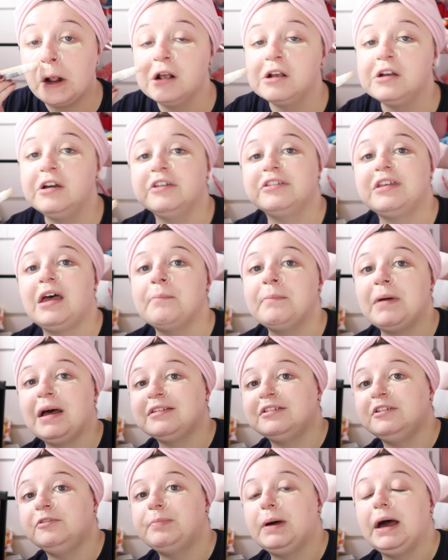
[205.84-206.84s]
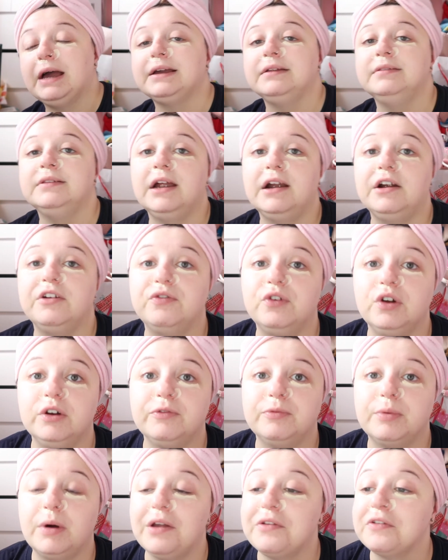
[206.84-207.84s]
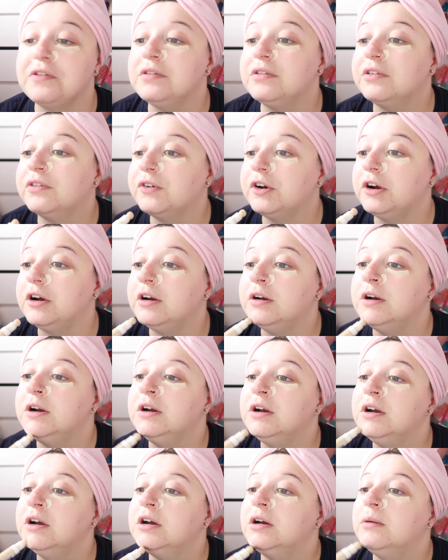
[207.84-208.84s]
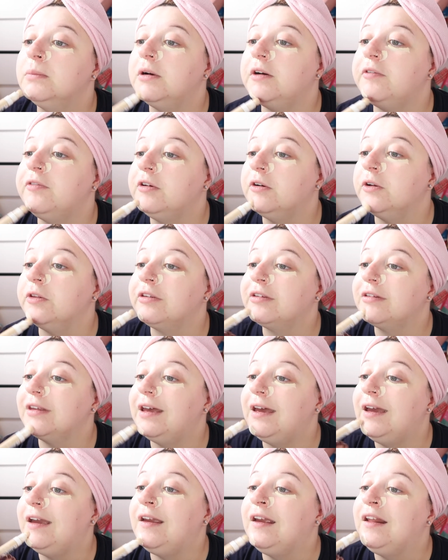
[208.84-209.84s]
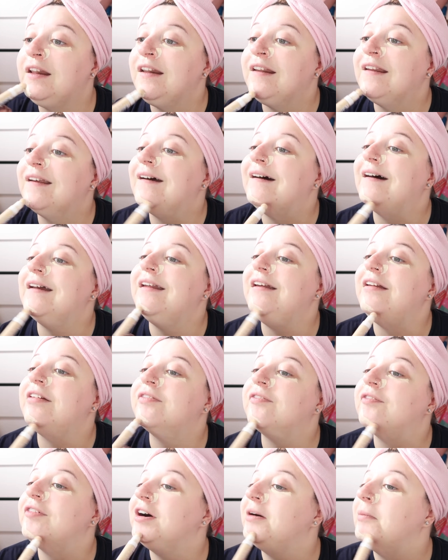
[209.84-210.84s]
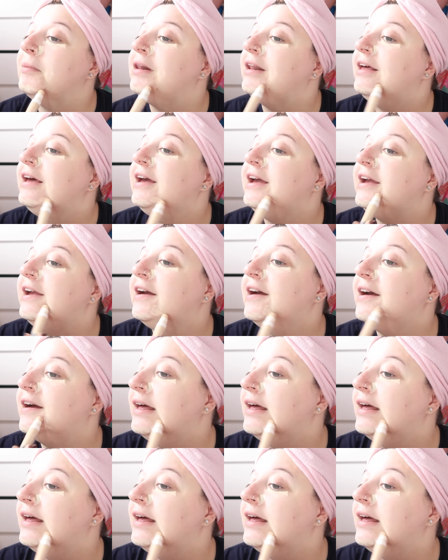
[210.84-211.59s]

Because that massive bag in there is full of presents for my fiance and his family.